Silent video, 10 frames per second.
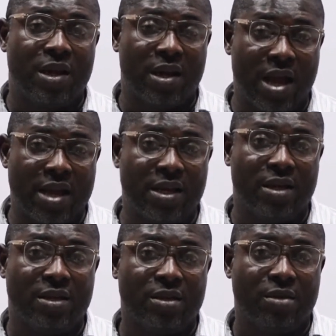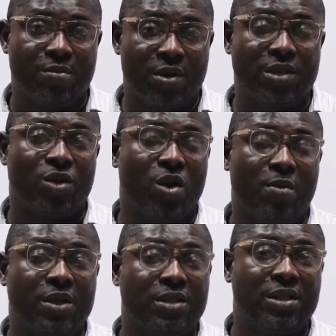like, place a
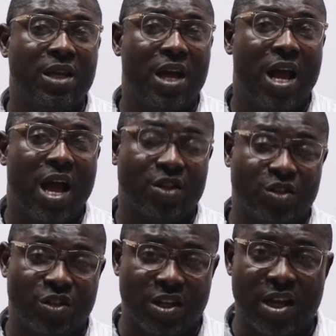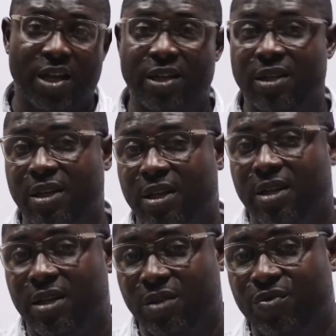comment, and share
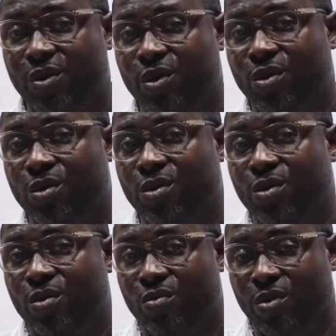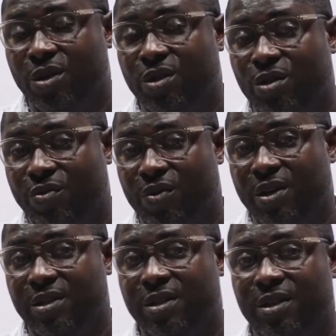this video with your friends.